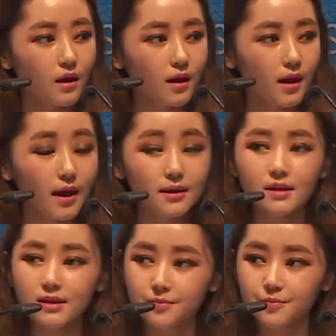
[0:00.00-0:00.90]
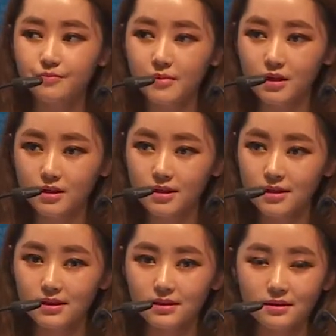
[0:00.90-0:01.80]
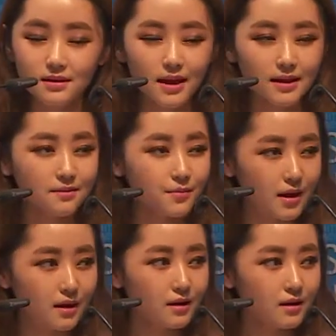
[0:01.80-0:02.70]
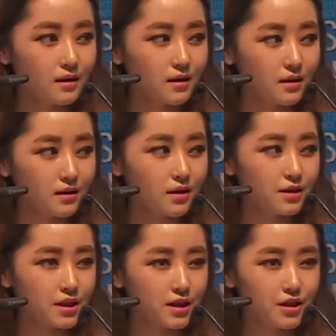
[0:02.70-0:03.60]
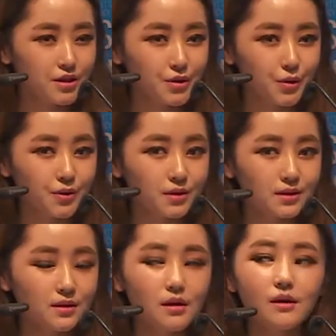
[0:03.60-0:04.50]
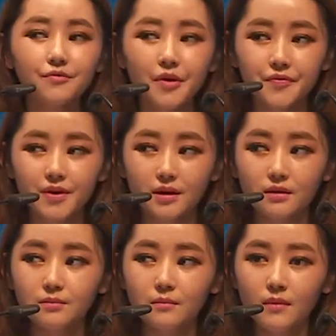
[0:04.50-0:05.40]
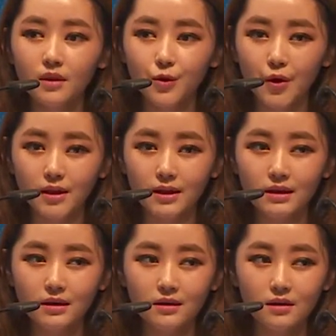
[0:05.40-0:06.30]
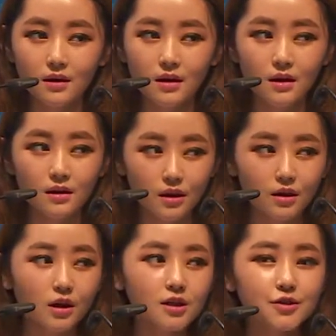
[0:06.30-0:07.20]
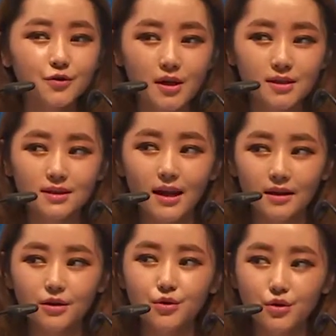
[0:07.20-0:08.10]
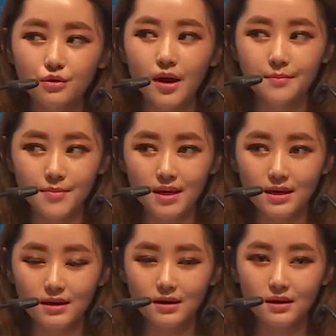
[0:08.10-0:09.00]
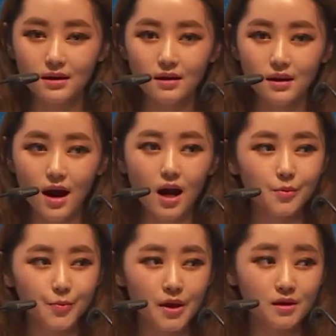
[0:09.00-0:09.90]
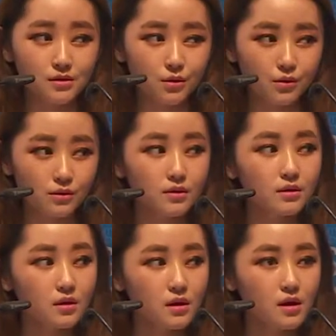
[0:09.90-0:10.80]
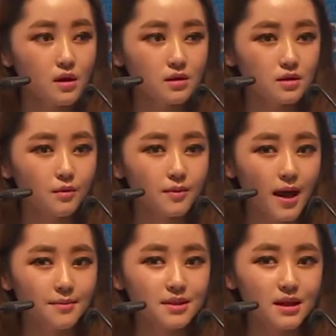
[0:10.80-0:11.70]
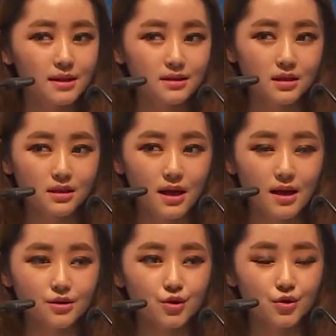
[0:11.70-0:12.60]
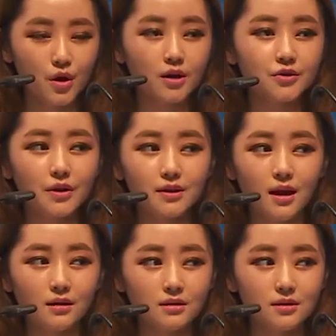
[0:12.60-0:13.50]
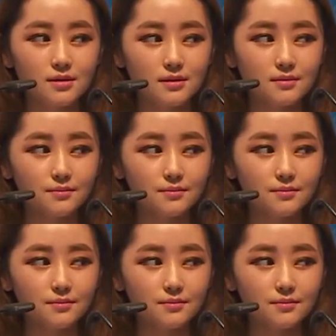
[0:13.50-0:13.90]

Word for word: And these girls, like me, 13 years old, 15, 20, the girls just like you and me are being sold, sometimes as little as $200.